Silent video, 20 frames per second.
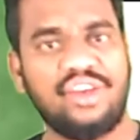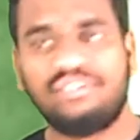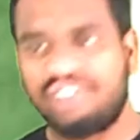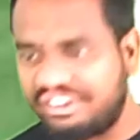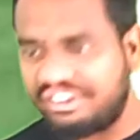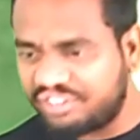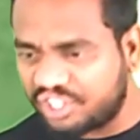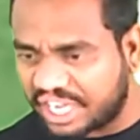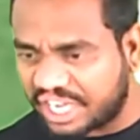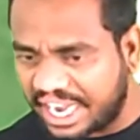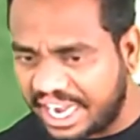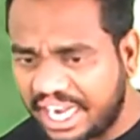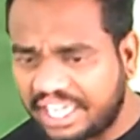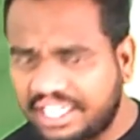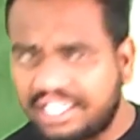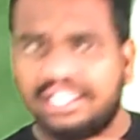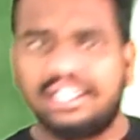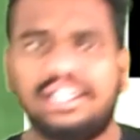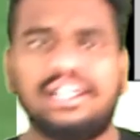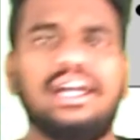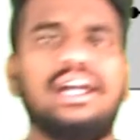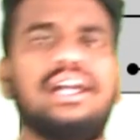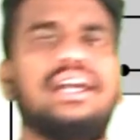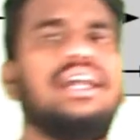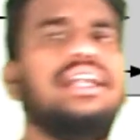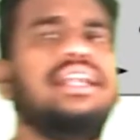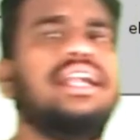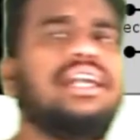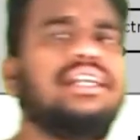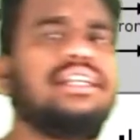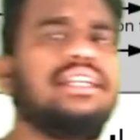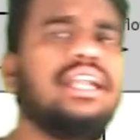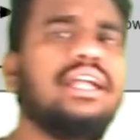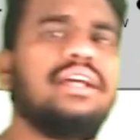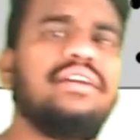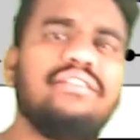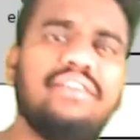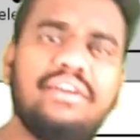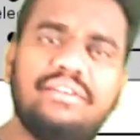When we connect a conductor